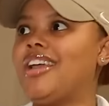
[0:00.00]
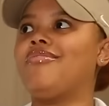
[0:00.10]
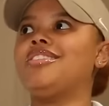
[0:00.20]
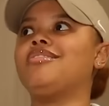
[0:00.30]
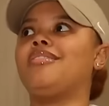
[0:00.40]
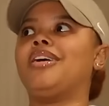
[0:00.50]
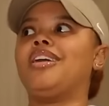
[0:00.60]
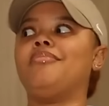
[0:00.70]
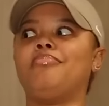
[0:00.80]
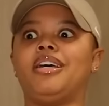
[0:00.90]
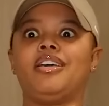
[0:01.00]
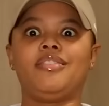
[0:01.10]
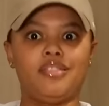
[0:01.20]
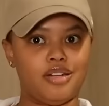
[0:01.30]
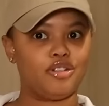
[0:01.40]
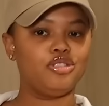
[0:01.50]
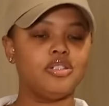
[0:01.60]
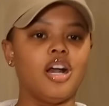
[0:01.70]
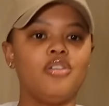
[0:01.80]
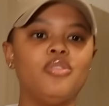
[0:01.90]
can't really talk about it, but if you know, you
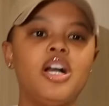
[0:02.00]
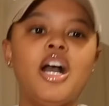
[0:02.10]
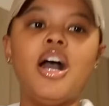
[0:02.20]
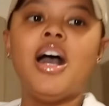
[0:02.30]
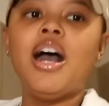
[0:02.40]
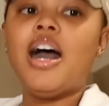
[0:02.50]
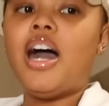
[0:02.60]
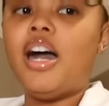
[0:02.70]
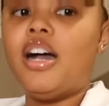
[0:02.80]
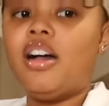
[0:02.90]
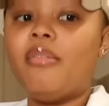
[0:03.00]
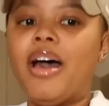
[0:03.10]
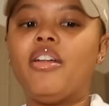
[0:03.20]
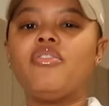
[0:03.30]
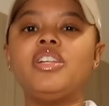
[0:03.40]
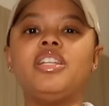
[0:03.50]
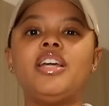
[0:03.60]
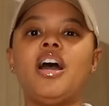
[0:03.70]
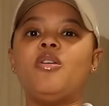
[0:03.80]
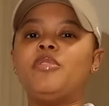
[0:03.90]
know. Um, I don't really
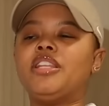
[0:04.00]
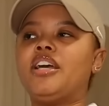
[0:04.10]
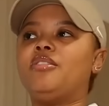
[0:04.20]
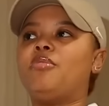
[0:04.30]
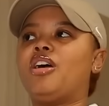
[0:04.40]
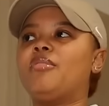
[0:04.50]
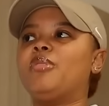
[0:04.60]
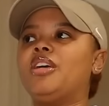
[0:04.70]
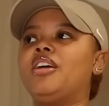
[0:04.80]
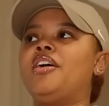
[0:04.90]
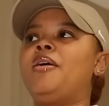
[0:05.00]
need help in that department,